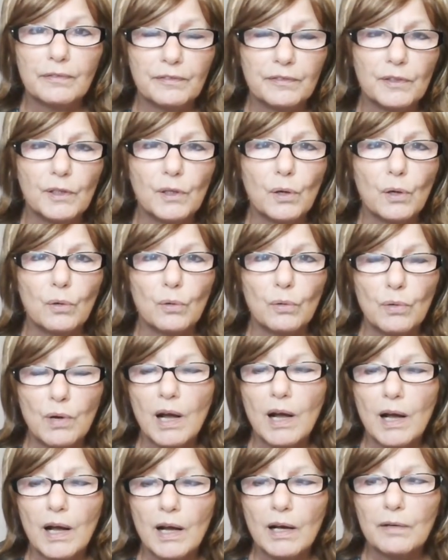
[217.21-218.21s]
flow
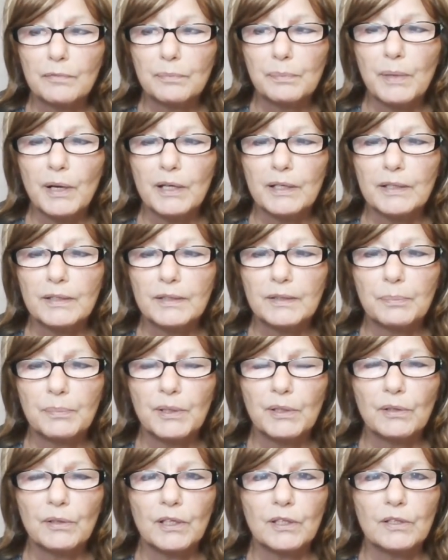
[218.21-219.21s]
of my
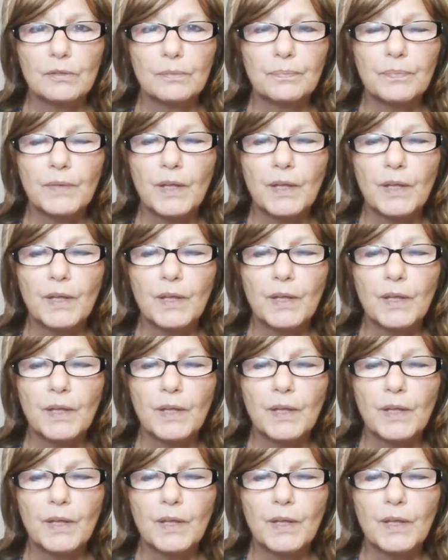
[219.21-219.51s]
Spirit.